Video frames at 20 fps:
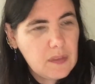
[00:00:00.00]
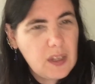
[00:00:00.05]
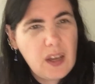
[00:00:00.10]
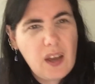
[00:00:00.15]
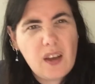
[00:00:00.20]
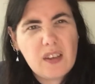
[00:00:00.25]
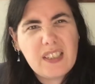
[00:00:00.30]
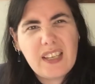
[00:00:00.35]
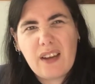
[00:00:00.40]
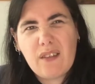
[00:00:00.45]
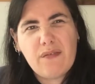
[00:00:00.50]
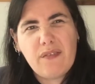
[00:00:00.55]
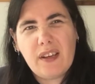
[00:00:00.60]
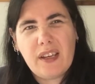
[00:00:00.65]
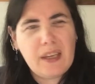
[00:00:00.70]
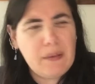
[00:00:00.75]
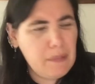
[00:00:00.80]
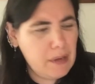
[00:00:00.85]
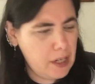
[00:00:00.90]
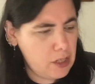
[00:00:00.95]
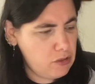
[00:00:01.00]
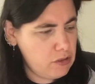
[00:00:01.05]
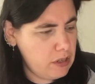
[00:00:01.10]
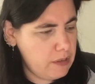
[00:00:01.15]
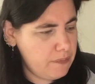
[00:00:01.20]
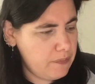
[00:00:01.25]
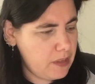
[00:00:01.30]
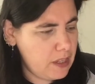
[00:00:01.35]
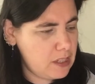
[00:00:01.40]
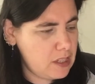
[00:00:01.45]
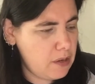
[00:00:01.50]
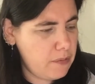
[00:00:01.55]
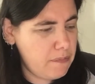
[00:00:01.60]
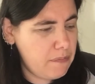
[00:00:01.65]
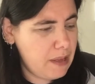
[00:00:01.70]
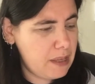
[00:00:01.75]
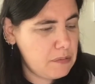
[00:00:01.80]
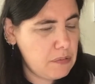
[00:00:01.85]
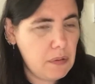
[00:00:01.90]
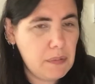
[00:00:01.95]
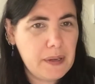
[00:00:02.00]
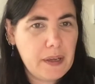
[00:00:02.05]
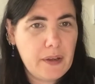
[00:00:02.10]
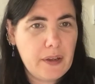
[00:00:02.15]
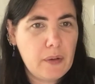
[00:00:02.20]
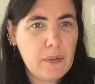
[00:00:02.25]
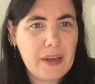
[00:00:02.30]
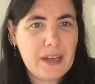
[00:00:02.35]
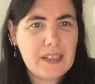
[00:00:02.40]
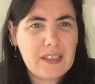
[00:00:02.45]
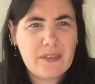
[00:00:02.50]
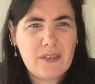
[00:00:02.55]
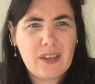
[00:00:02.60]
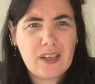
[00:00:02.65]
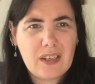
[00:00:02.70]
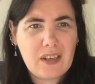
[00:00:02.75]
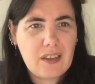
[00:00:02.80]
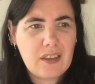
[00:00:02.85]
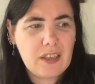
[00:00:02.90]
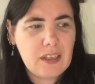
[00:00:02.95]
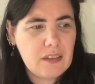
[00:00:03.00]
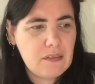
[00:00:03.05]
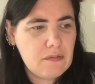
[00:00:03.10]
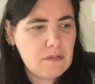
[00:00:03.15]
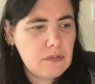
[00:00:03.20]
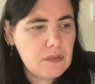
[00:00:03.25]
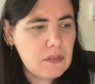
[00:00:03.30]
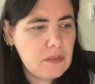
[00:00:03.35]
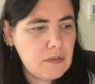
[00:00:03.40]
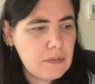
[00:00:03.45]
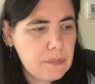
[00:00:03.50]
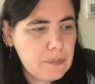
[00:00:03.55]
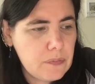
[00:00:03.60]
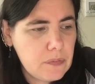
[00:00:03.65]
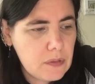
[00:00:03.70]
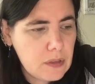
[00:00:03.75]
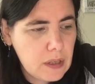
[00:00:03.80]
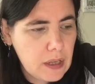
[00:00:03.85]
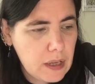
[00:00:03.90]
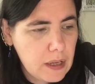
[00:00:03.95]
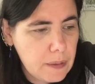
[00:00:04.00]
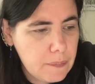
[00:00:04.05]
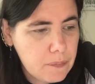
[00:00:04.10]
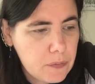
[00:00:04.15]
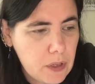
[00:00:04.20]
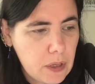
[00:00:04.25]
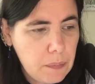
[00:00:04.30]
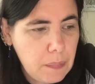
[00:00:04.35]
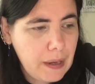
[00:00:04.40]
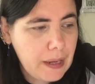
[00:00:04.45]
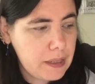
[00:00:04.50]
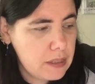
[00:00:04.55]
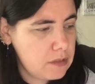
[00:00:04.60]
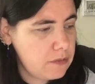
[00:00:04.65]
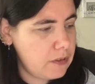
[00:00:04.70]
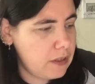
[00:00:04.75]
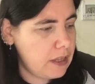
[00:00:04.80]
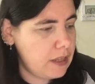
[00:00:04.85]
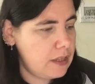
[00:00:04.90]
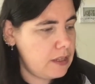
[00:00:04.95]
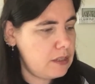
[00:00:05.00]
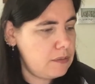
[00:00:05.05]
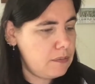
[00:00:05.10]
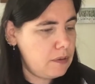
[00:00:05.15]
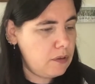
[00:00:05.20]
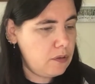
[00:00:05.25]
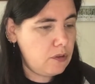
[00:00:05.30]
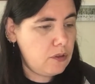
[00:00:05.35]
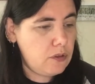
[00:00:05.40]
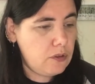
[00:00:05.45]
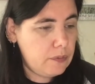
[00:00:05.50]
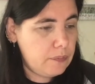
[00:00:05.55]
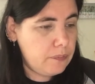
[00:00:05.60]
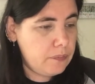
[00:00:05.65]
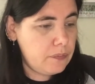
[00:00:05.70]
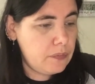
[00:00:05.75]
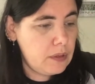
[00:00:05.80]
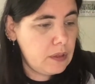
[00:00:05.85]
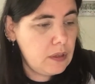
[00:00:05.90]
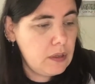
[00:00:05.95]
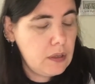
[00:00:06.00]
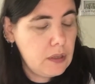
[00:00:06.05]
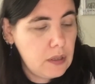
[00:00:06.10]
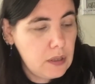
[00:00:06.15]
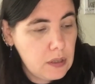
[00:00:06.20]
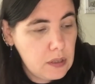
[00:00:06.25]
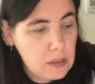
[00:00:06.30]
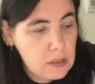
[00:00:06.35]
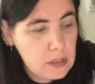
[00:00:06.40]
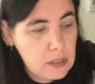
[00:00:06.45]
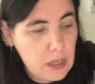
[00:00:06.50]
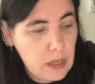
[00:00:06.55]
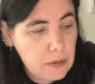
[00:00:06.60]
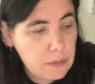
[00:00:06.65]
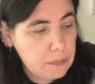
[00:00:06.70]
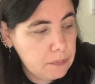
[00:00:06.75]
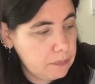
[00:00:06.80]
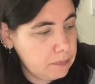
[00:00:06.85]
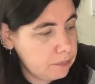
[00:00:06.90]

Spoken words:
Oh, Doubt Funky Menagerie. That's probably going away because I've got nothing, no plans for that this month. So,